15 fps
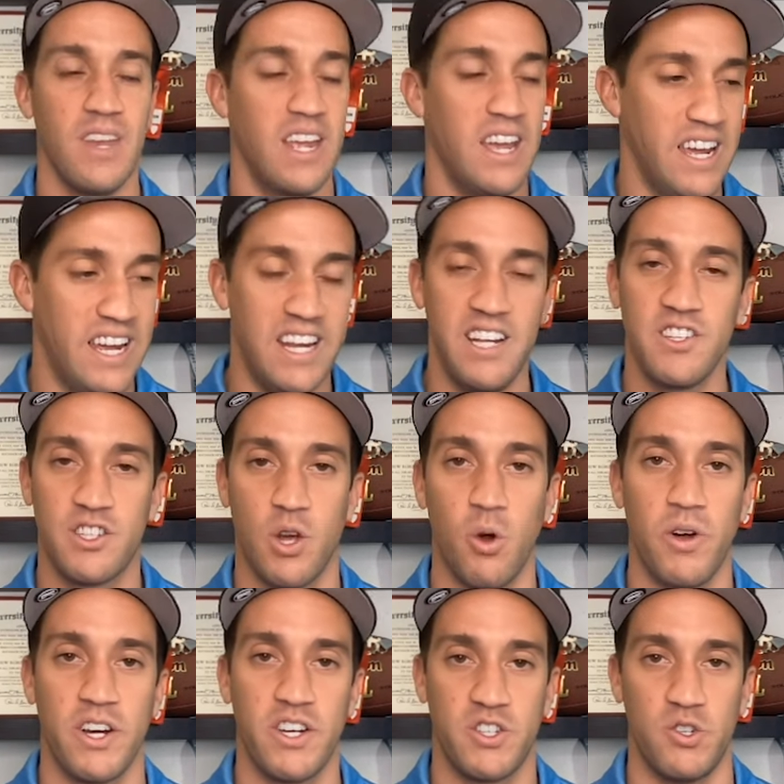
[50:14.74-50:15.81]
He is
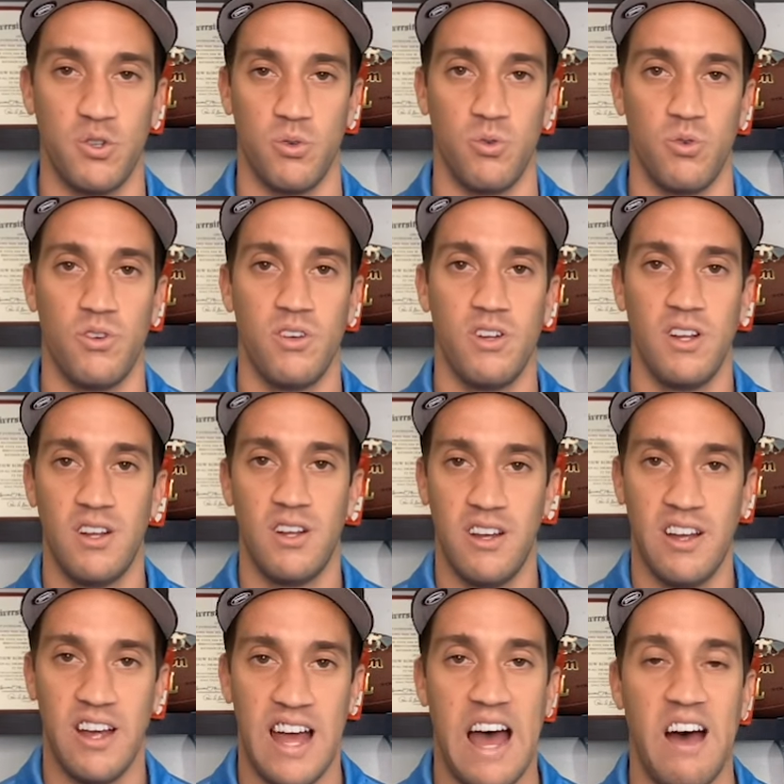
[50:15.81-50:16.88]
going to
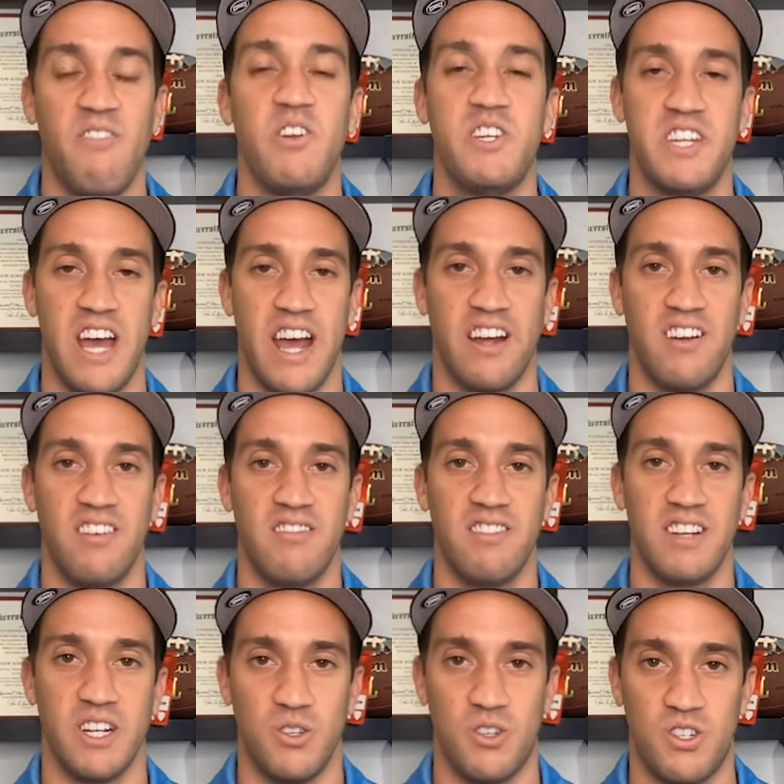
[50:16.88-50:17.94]
have a day
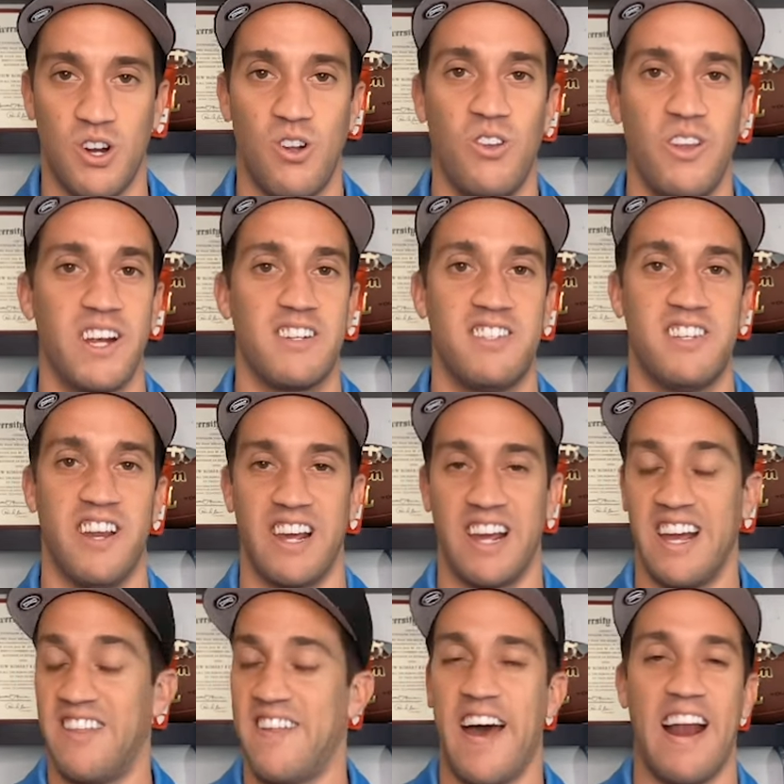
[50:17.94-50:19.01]
in Salt Lake City
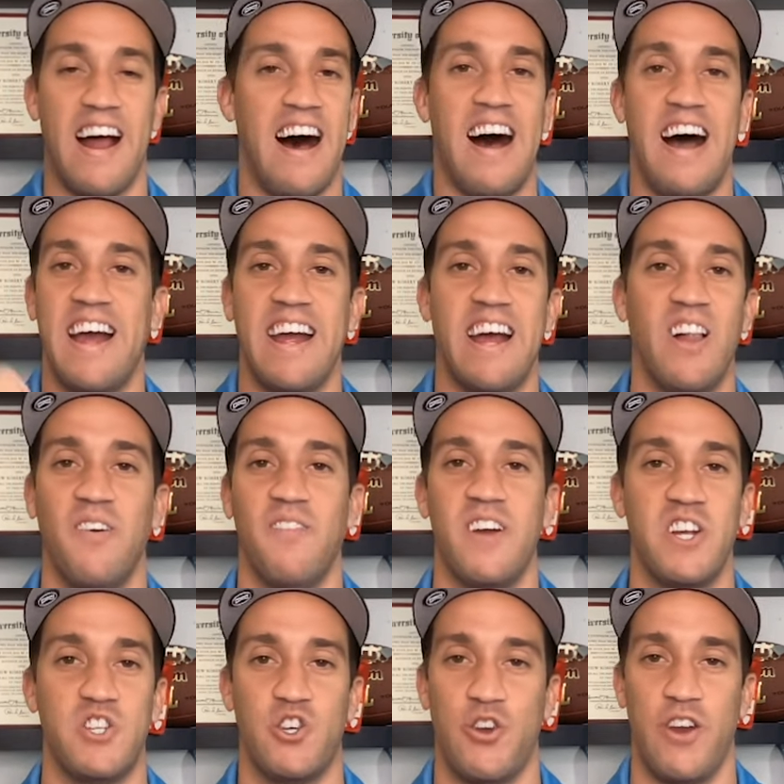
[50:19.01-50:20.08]
in that high
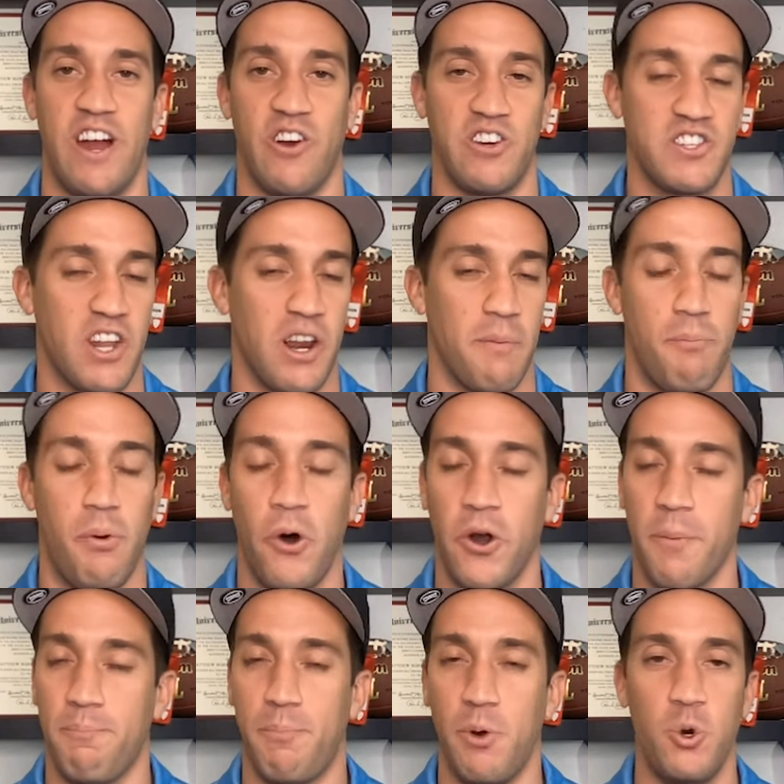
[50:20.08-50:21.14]
elevation air. He's going to put a
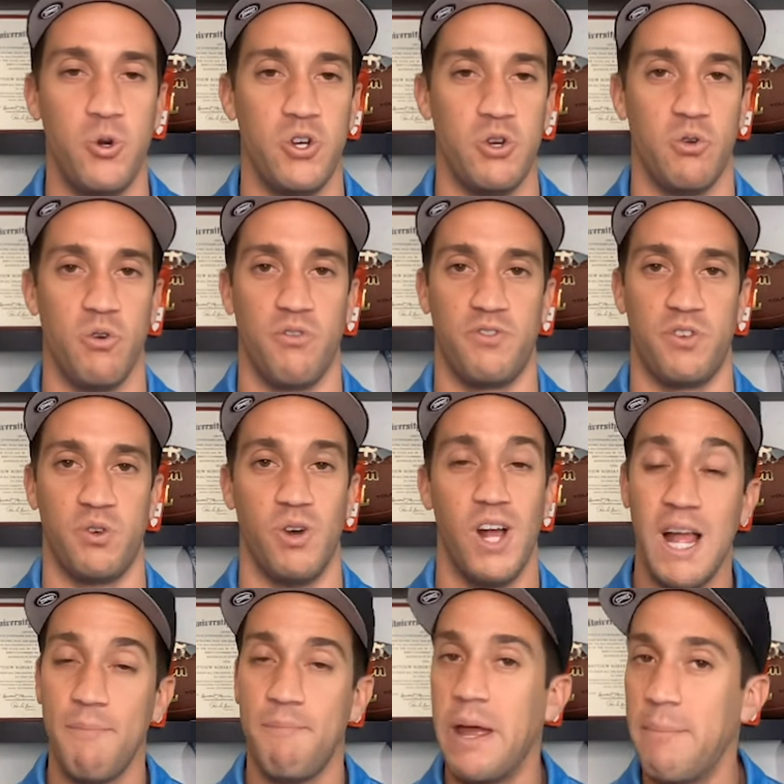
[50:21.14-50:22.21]
boot into a few,
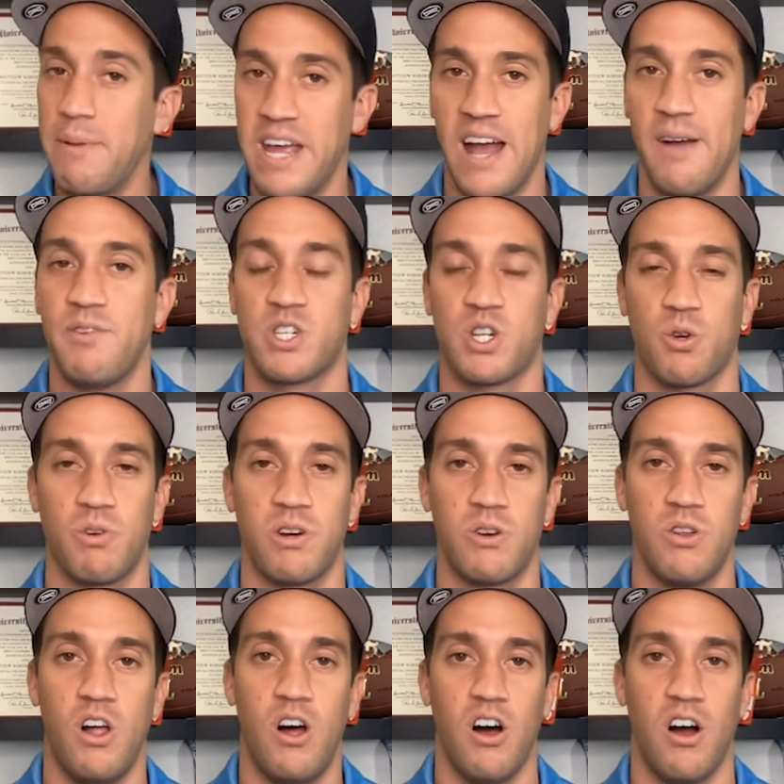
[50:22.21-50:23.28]
maybe have his career
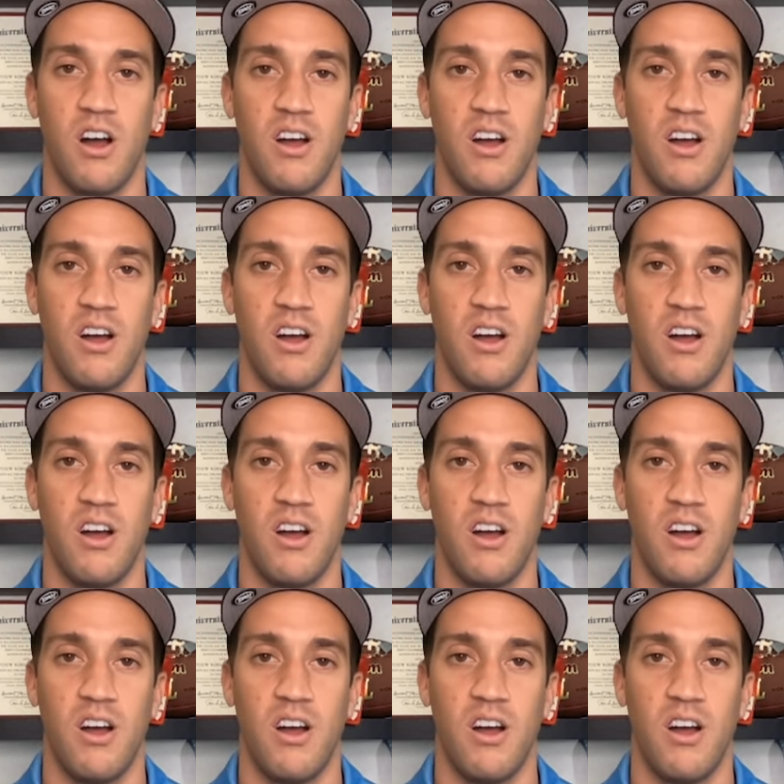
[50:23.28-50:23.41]
long.